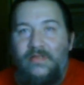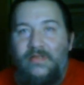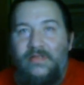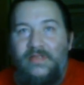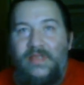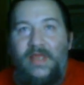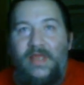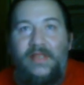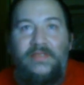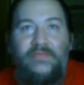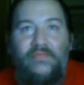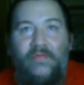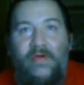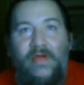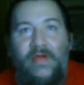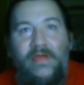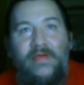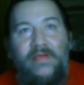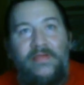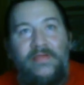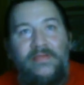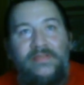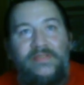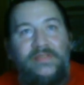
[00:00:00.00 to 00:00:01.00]
That's
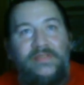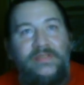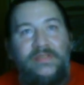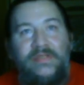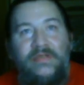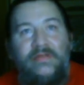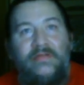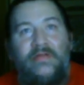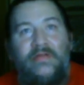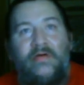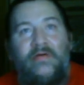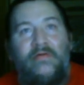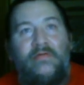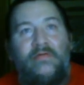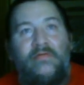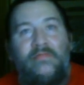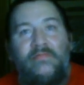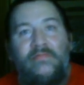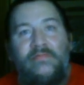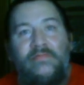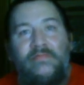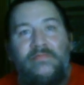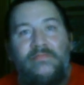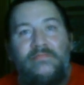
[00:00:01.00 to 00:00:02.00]
why it's
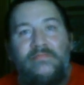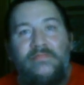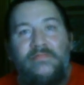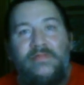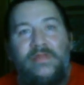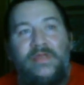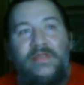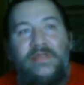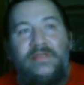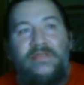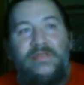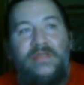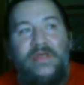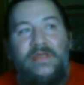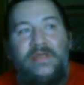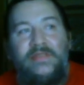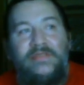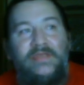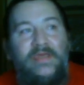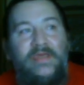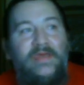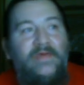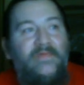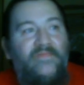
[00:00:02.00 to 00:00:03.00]

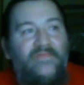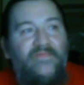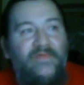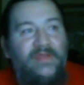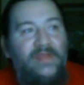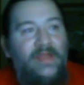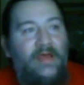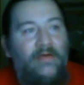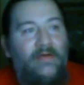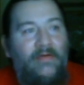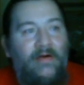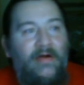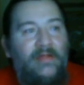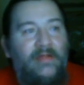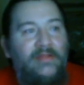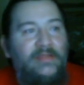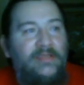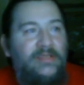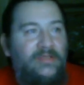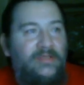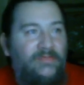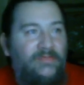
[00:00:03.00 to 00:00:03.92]
iffy now. All these